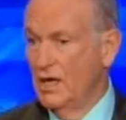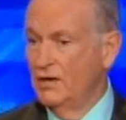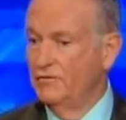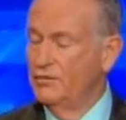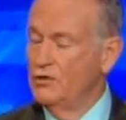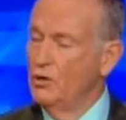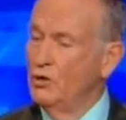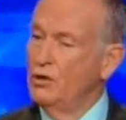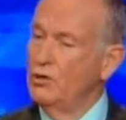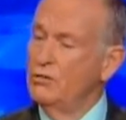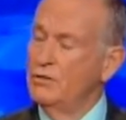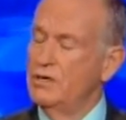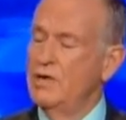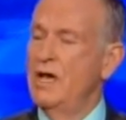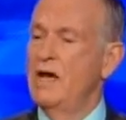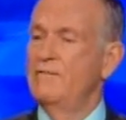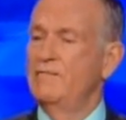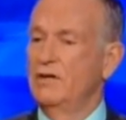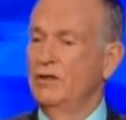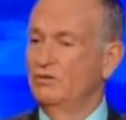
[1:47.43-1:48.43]
If you're going
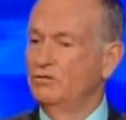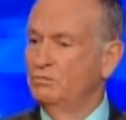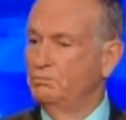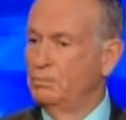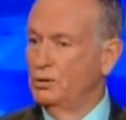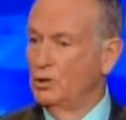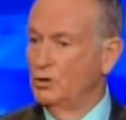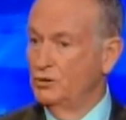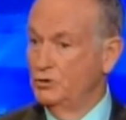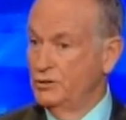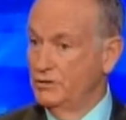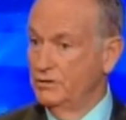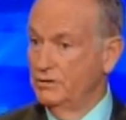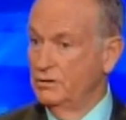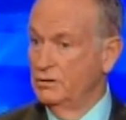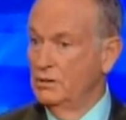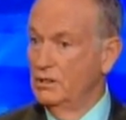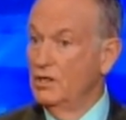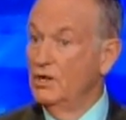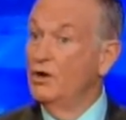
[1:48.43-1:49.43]
to have an
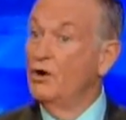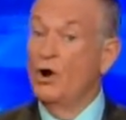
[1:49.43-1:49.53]
expulsion